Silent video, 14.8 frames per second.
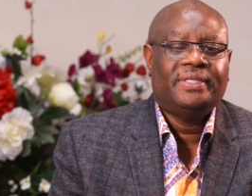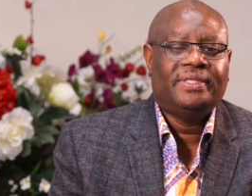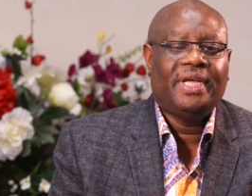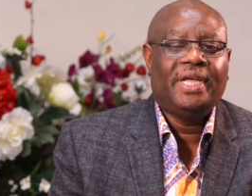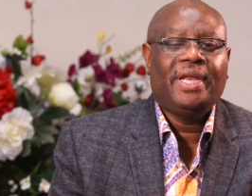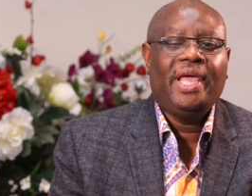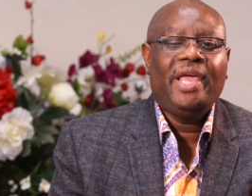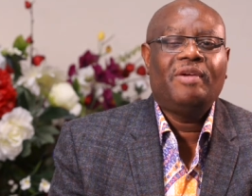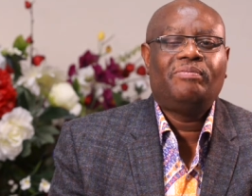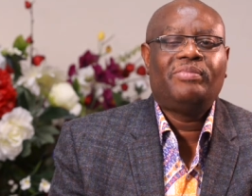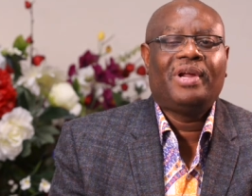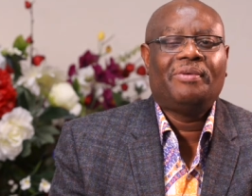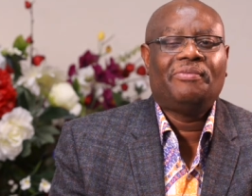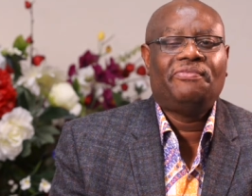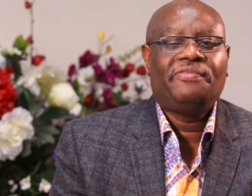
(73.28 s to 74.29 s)
Then
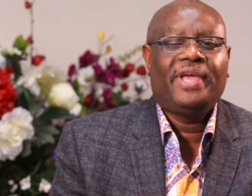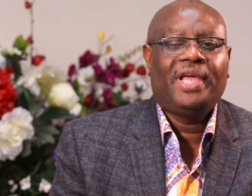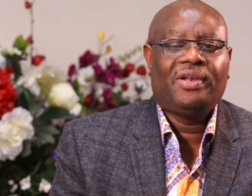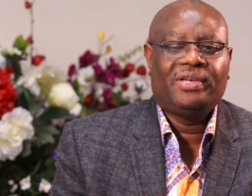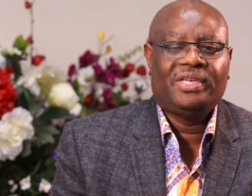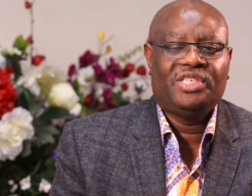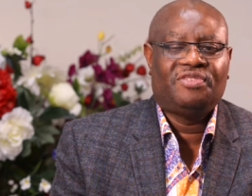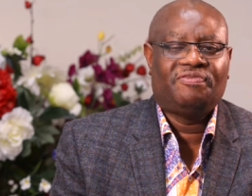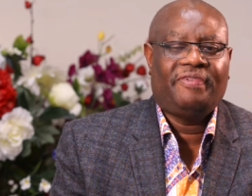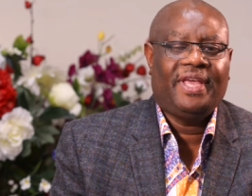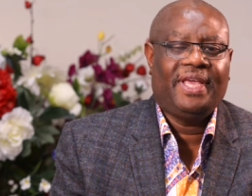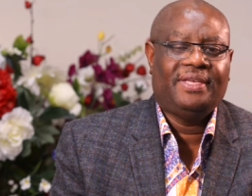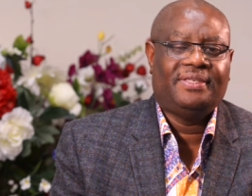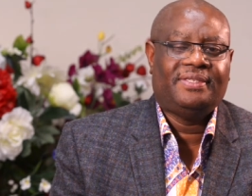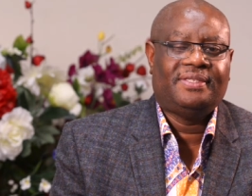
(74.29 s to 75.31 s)
Abraham fell on his
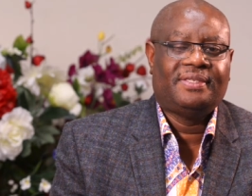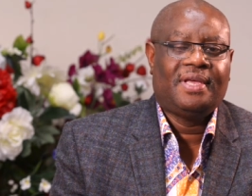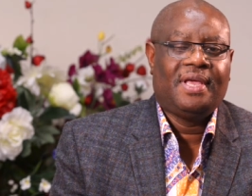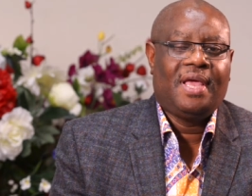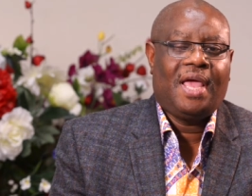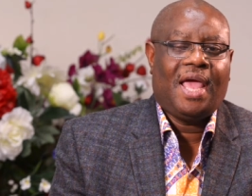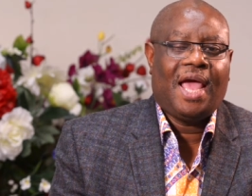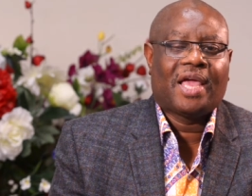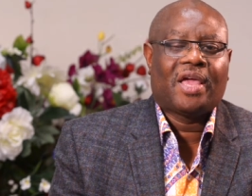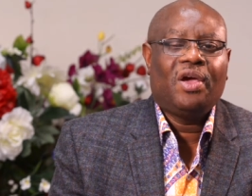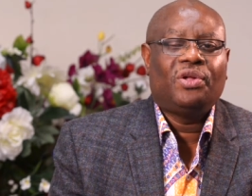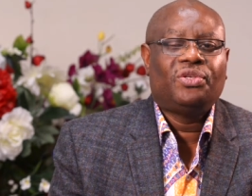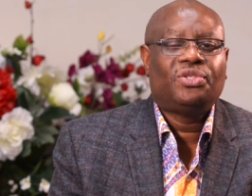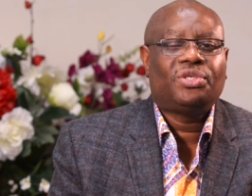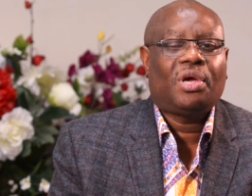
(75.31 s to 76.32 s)
face, and
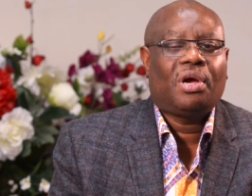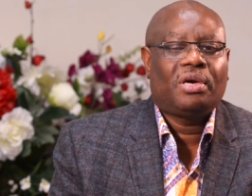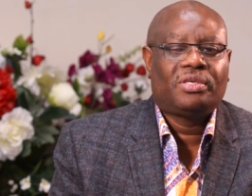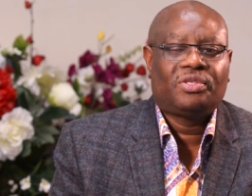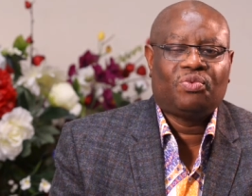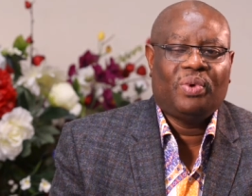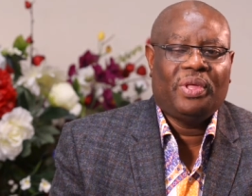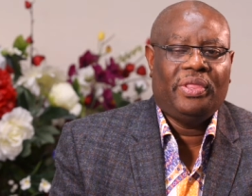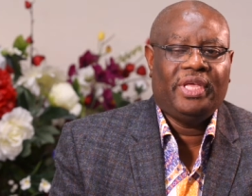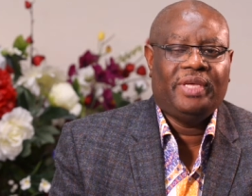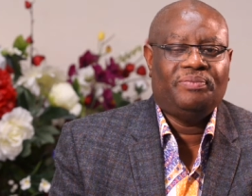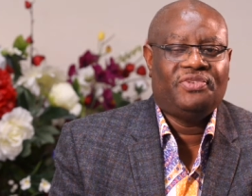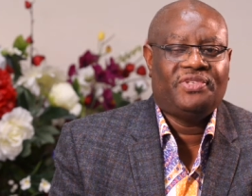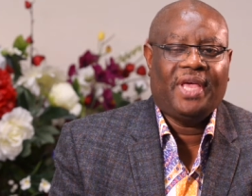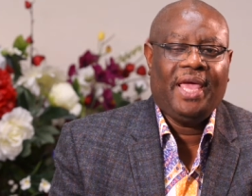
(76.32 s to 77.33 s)
God talked with
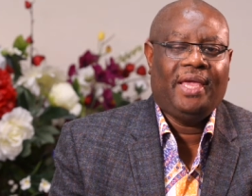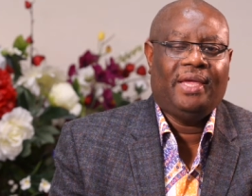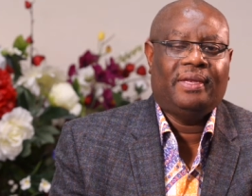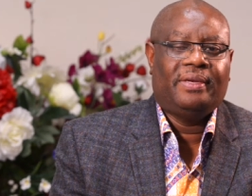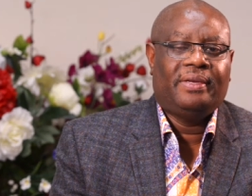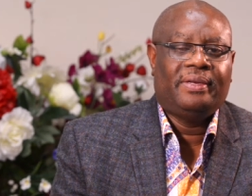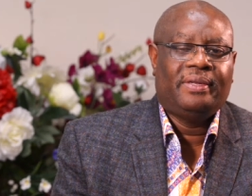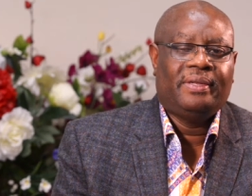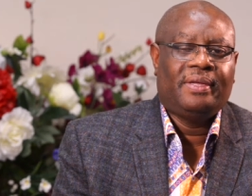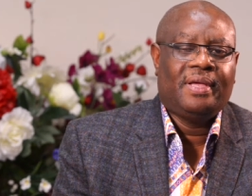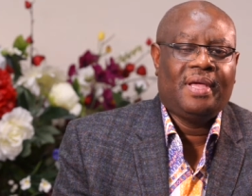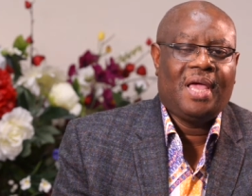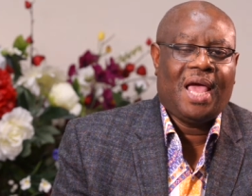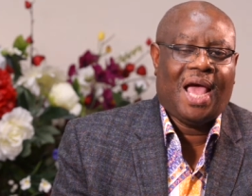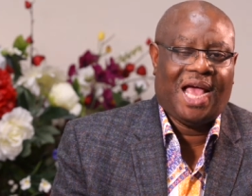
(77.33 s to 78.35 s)
him, saying,
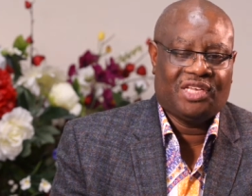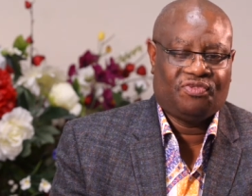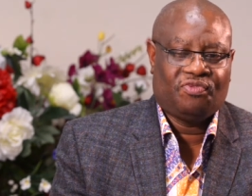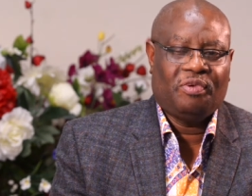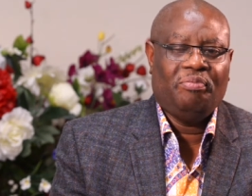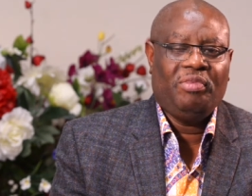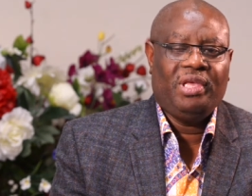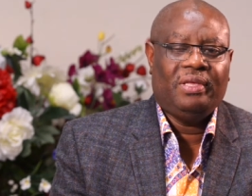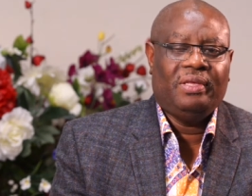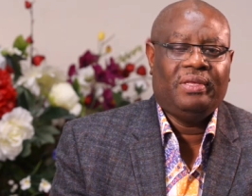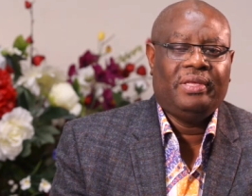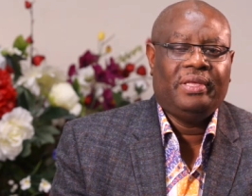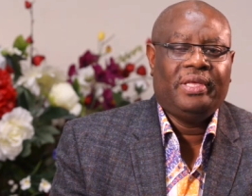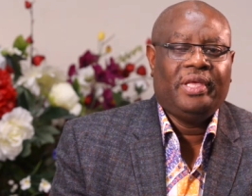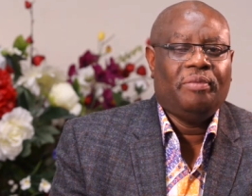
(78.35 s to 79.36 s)
As for me,
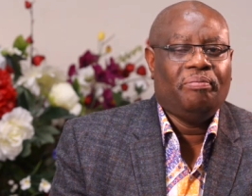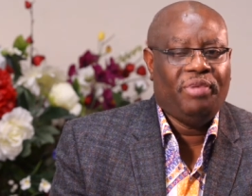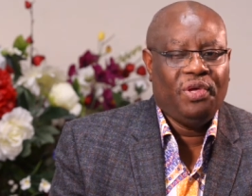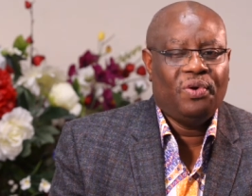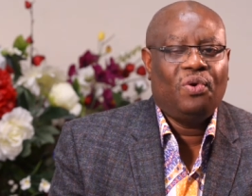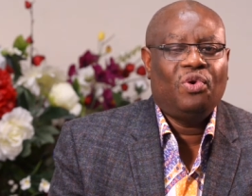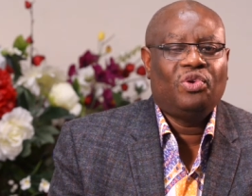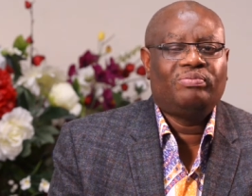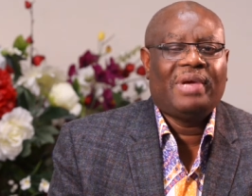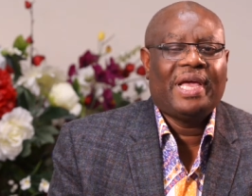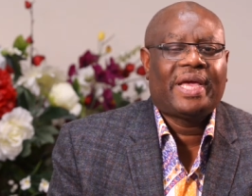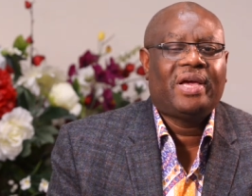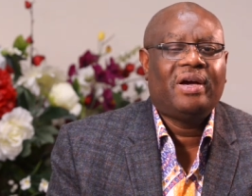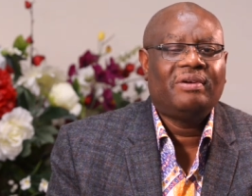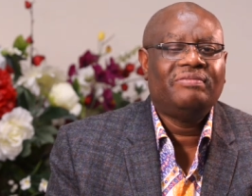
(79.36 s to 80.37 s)
behold, my
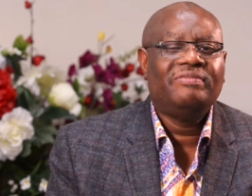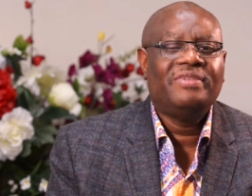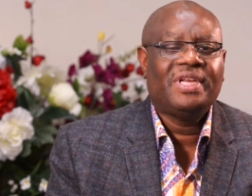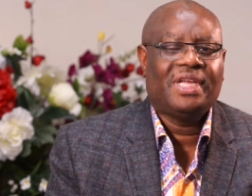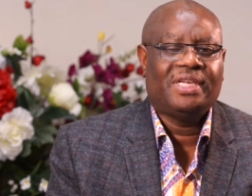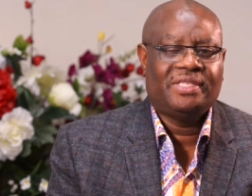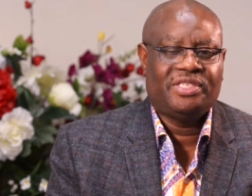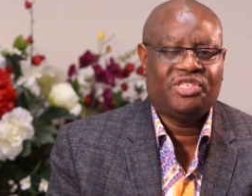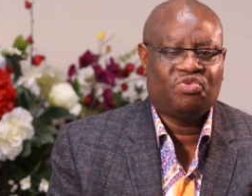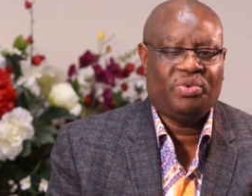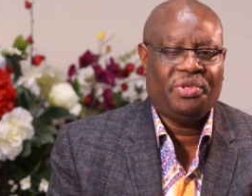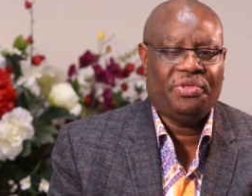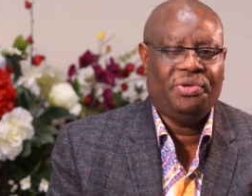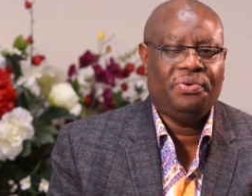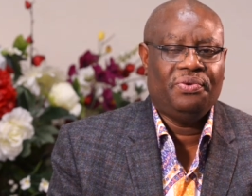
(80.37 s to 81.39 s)
covenant is
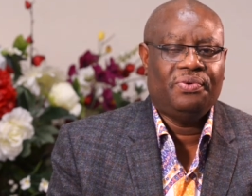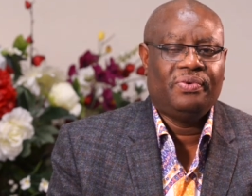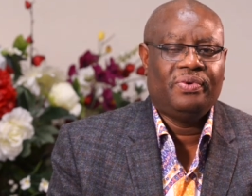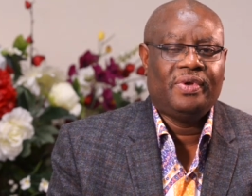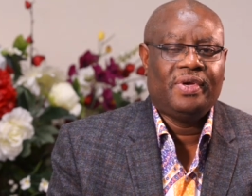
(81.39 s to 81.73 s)
with you,